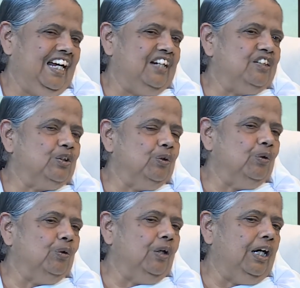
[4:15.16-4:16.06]
And
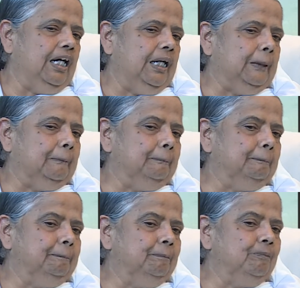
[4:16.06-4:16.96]
so,
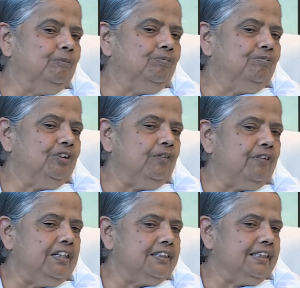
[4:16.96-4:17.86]
the
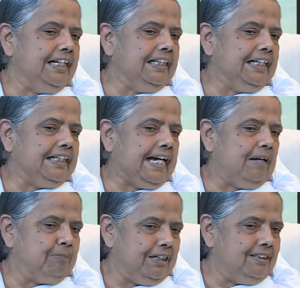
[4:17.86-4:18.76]
first thing that
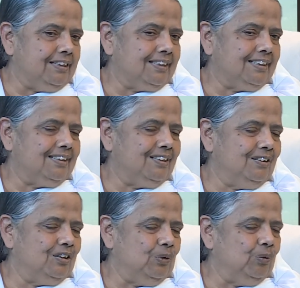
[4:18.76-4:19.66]
happens
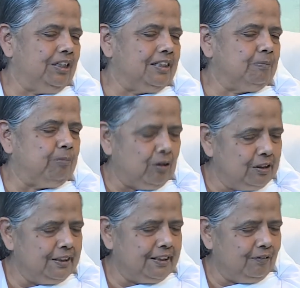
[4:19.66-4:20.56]
through these
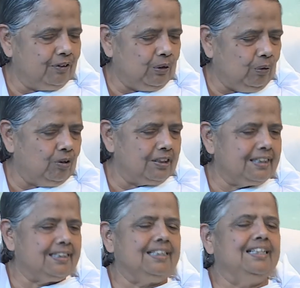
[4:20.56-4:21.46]
positive
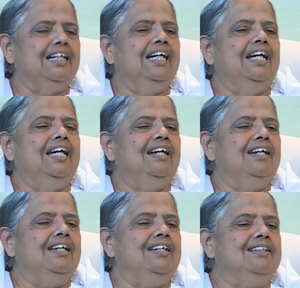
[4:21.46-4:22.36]
thoughts
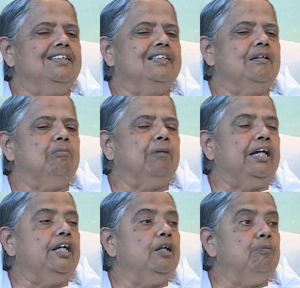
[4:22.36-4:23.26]
is
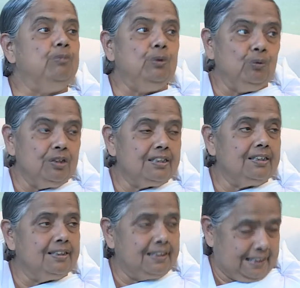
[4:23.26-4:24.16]
my immune
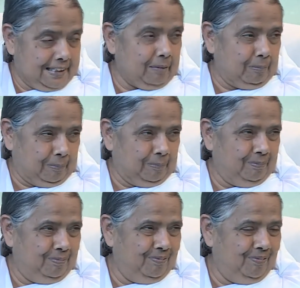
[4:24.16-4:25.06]
system,
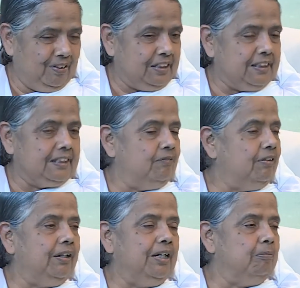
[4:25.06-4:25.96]
which is a
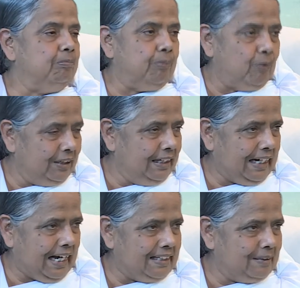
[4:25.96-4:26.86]
very important
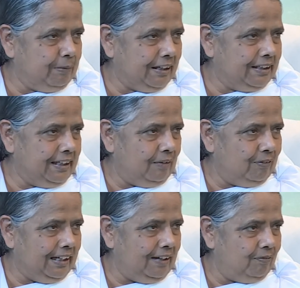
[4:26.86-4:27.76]
aspect in
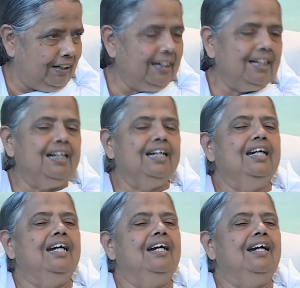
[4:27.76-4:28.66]
our living,
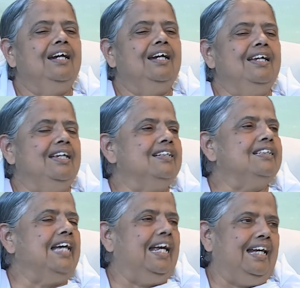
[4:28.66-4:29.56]

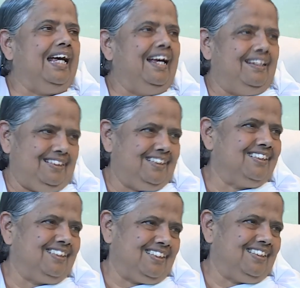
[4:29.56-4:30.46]
is
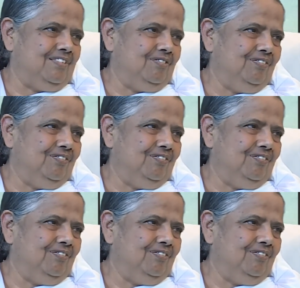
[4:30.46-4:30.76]
enhanced.